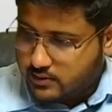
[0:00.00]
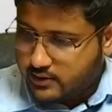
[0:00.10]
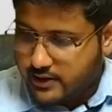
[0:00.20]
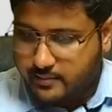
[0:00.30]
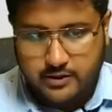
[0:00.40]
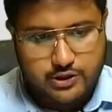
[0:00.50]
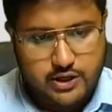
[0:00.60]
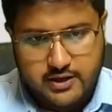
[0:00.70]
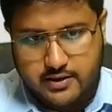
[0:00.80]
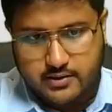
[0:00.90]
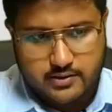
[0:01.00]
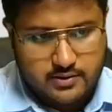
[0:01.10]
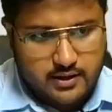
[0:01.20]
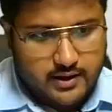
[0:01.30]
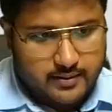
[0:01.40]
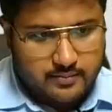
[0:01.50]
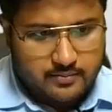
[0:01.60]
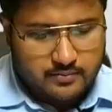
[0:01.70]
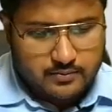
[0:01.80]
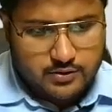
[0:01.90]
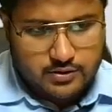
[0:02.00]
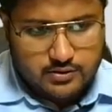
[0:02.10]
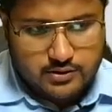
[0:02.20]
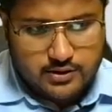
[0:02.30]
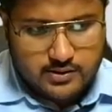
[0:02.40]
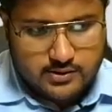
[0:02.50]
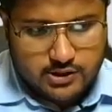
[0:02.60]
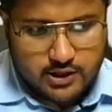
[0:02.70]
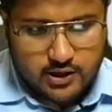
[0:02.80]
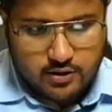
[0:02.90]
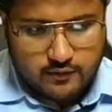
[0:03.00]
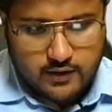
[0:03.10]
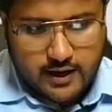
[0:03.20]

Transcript: Let me check. I'm just shutting off the